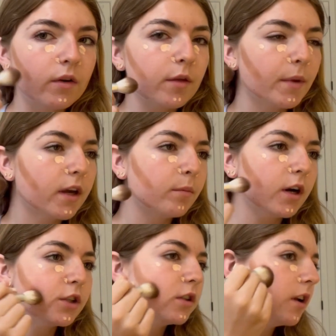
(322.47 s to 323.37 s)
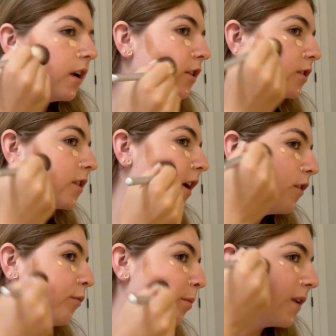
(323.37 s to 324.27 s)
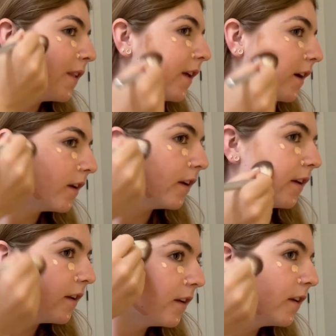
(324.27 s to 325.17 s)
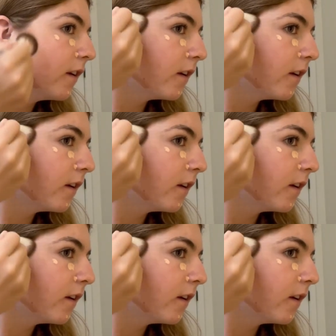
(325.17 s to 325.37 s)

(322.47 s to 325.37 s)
with a makeup brush and I just kind of blend that in.